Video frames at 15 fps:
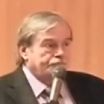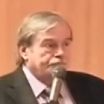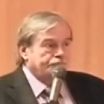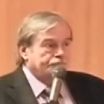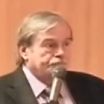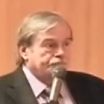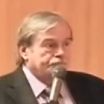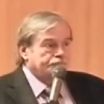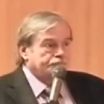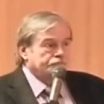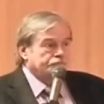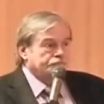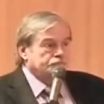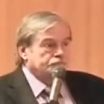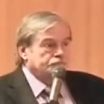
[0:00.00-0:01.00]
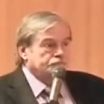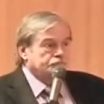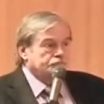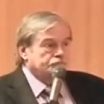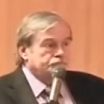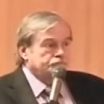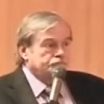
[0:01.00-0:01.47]

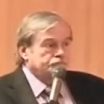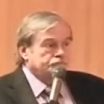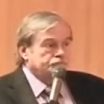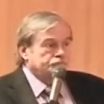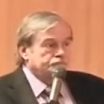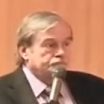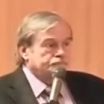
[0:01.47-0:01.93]
Nothing is said.